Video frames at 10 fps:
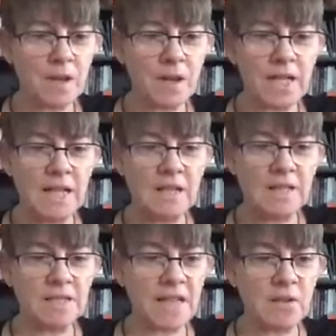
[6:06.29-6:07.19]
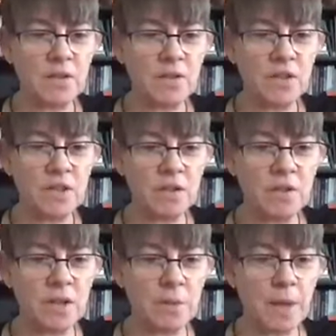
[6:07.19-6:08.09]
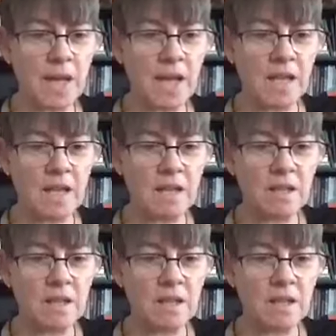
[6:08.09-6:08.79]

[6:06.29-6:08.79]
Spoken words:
I hear the sound of children at play